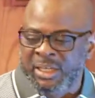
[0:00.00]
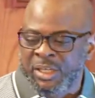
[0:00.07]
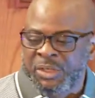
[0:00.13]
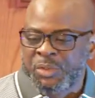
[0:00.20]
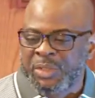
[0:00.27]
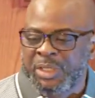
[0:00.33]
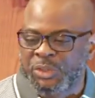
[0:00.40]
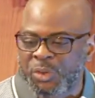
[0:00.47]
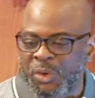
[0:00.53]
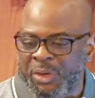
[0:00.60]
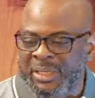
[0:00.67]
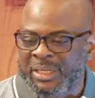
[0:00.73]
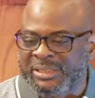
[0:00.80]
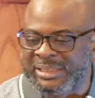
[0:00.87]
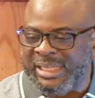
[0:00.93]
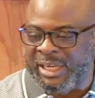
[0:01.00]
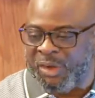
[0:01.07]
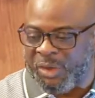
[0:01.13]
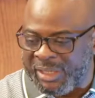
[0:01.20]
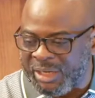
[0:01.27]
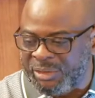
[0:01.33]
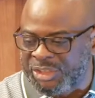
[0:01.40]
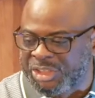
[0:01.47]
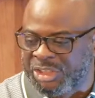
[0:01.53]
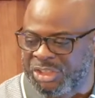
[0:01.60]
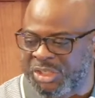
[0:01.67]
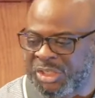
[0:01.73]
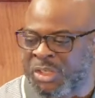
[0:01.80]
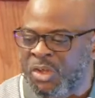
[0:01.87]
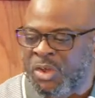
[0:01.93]
you need to understand, under
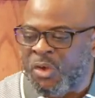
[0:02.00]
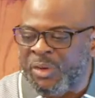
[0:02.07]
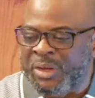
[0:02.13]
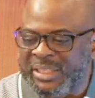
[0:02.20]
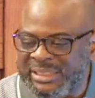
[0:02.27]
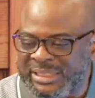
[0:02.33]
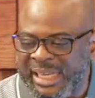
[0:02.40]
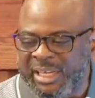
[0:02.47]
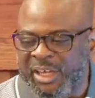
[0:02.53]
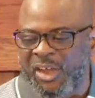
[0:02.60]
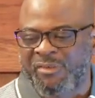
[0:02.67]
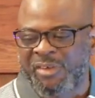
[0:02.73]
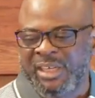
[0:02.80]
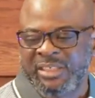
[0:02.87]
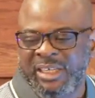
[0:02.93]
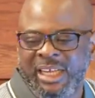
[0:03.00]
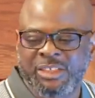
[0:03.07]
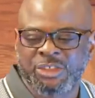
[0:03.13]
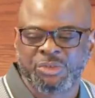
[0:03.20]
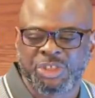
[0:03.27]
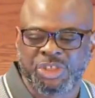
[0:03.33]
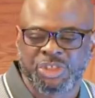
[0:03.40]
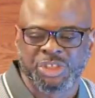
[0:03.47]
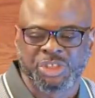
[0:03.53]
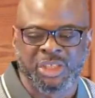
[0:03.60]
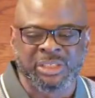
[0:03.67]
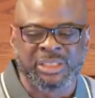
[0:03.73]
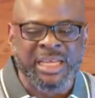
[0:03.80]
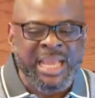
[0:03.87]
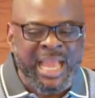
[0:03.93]
restriction, understand the covenant restrictions
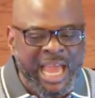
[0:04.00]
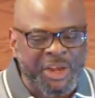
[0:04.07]
and